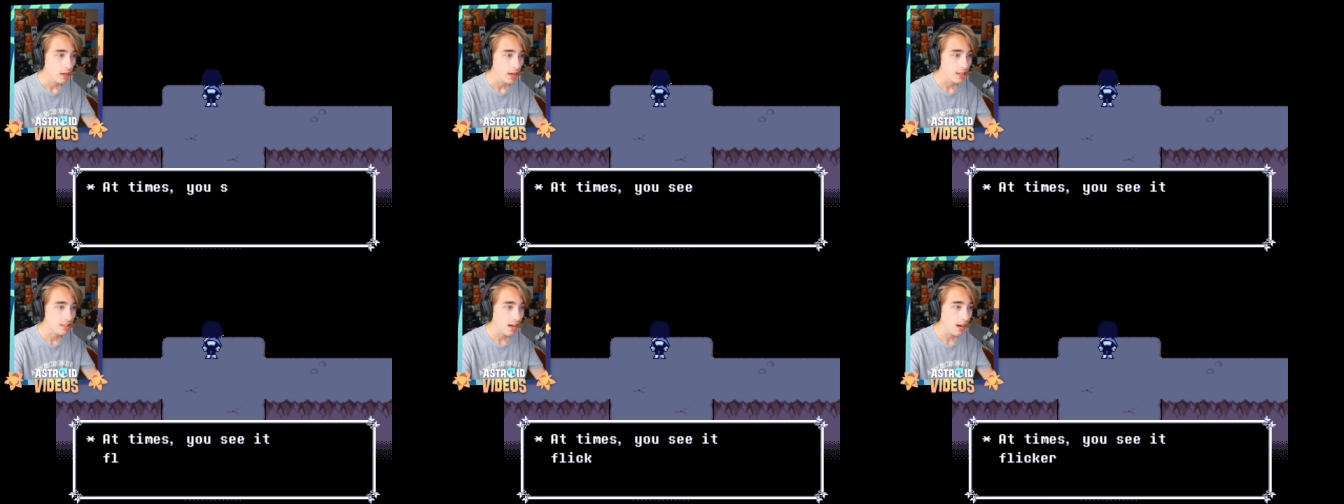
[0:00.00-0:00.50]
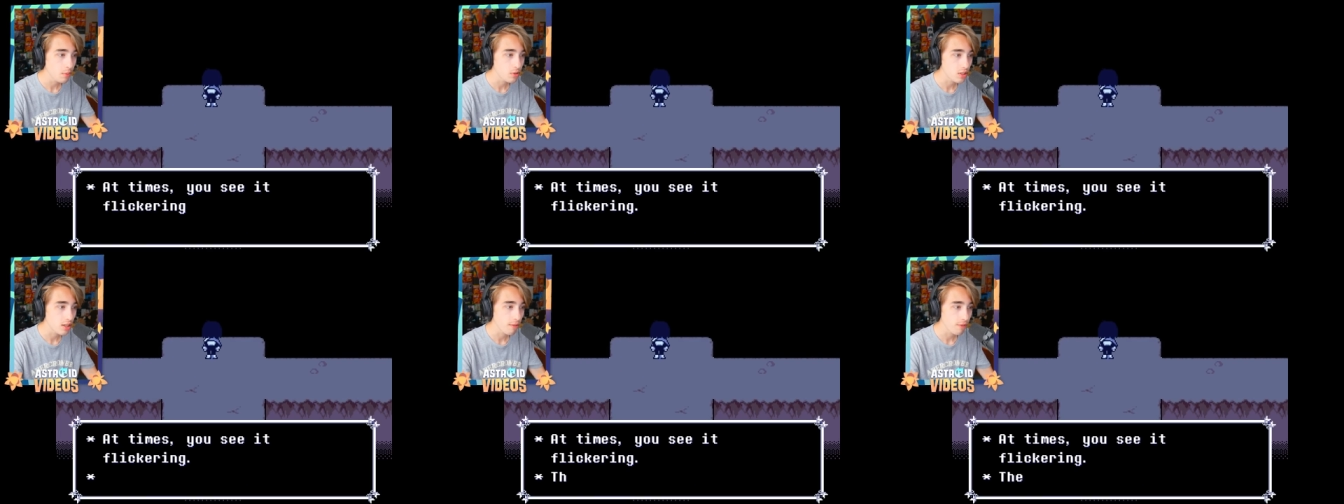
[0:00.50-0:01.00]
At times, you
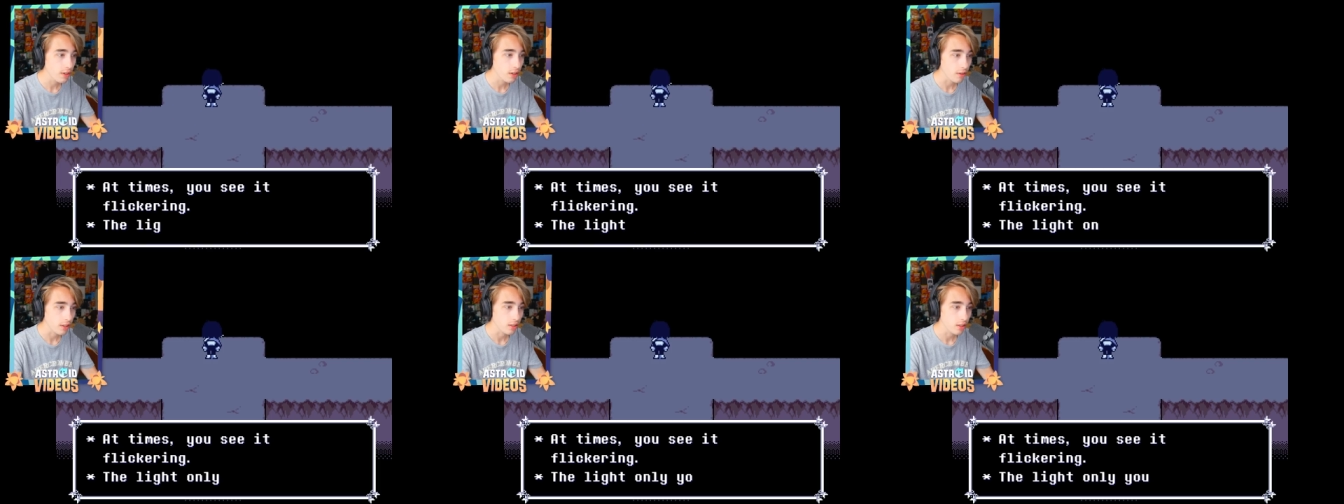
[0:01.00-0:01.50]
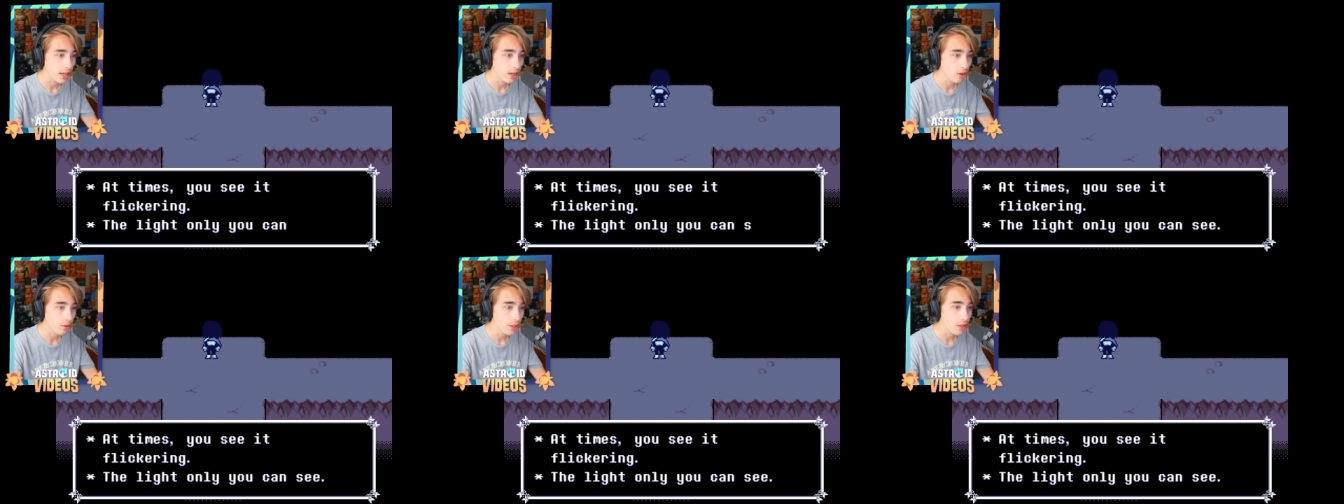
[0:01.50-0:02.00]
see it flickering, the light
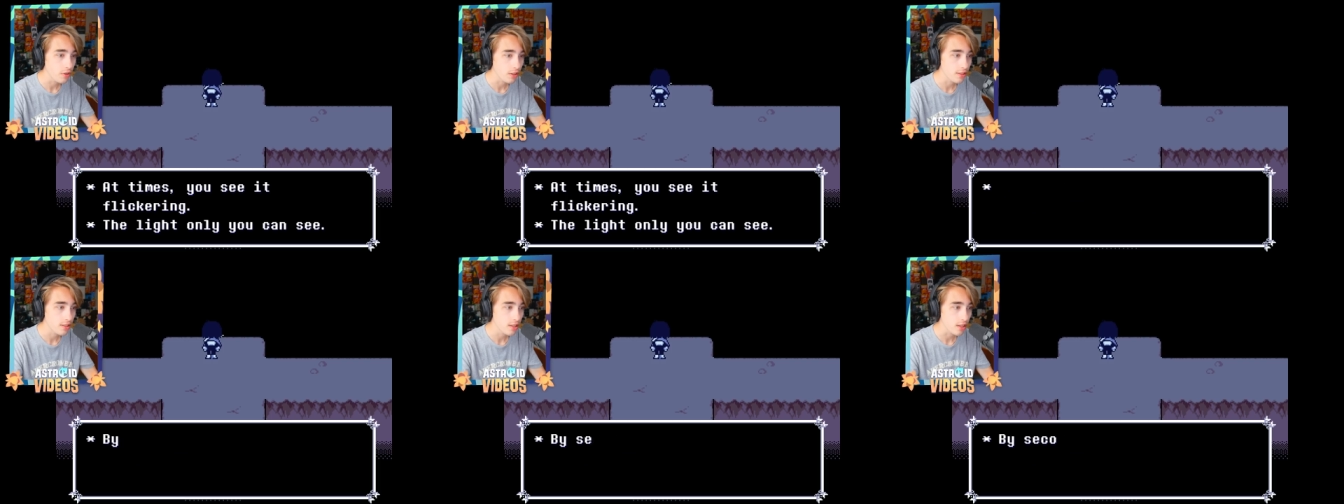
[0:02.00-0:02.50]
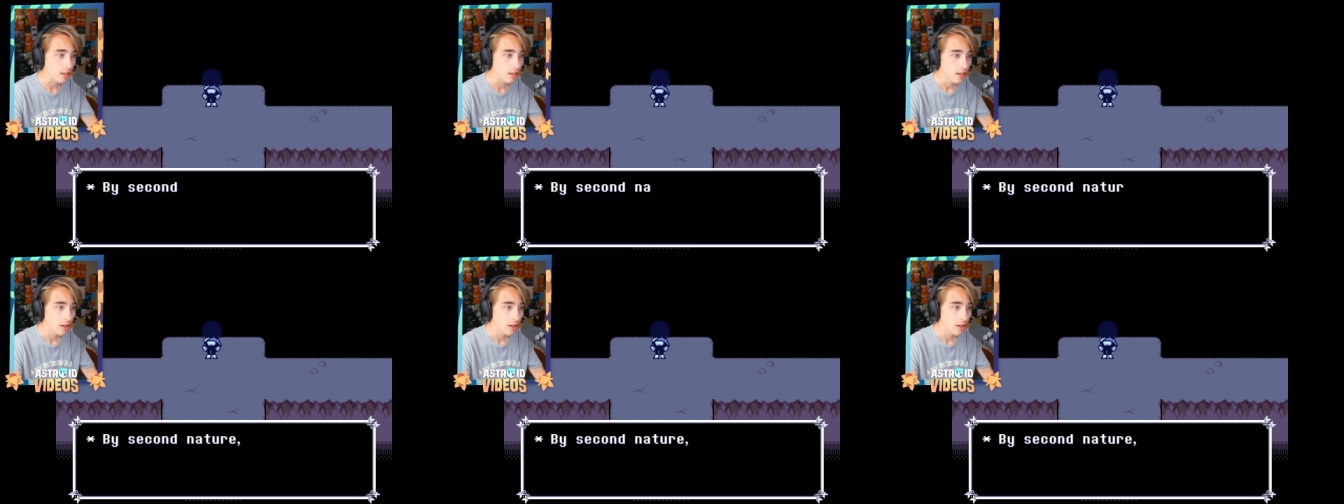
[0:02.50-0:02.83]
only you can see.